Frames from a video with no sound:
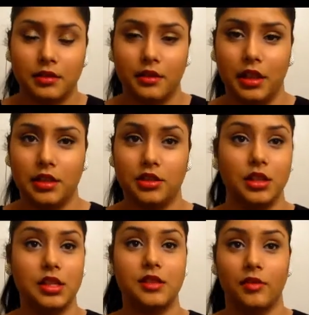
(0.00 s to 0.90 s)
It's
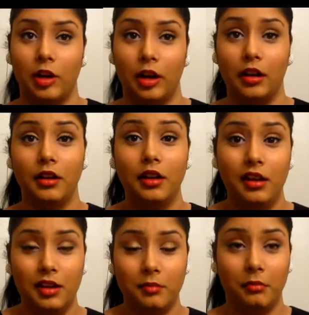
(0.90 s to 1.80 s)
just for
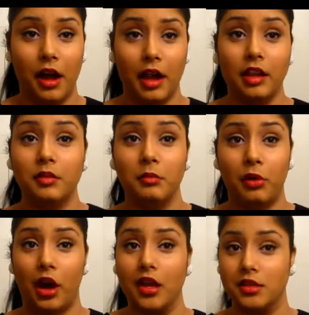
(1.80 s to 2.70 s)
my
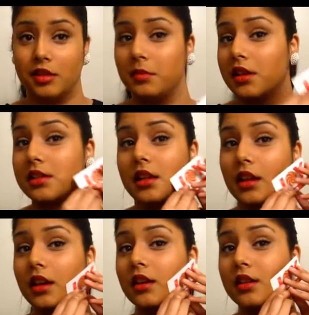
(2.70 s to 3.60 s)
bronzer because I
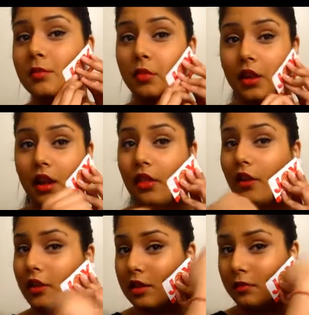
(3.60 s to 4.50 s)
like putting it
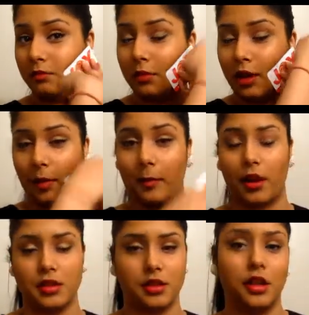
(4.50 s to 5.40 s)
there and then putting my
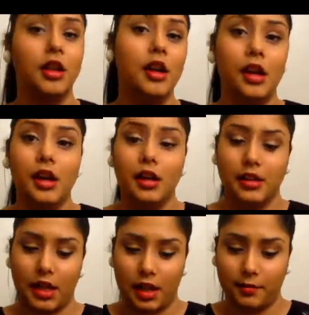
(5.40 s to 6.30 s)
bronzer.
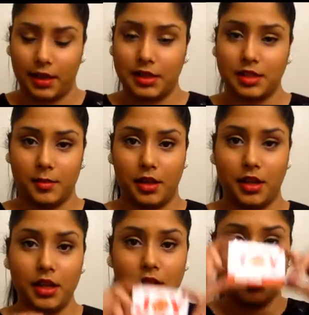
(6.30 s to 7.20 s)
Yeah, that's about
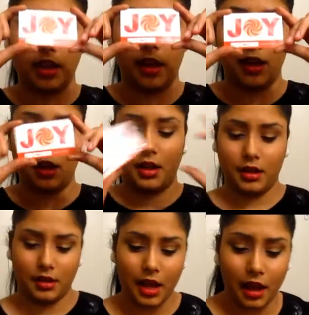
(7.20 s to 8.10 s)
it.
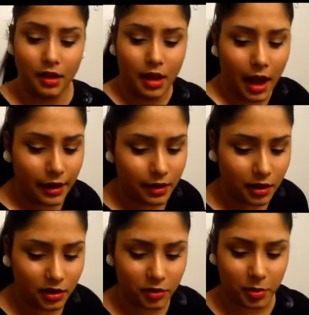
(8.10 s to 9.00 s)
And yeah, I didn't
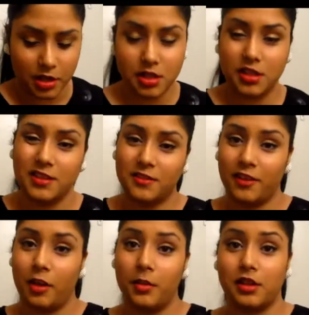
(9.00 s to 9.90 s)
include brushes in this
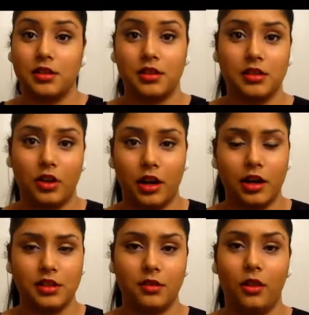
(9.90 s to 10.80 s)
video because it is
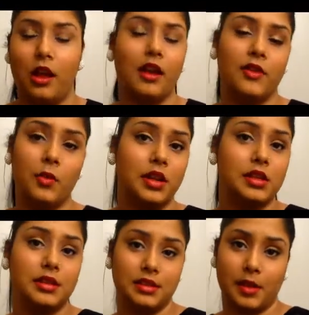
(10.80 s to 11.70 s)
already so long. If you want to
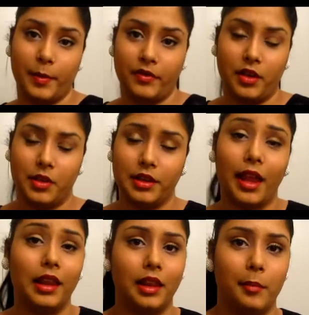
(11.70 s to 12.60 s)
see a separate video on
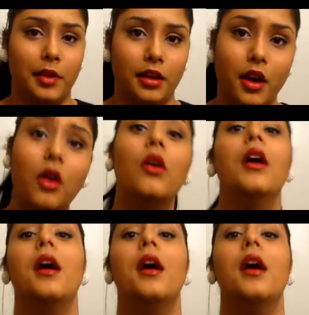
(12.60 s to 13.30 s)
that, let me know.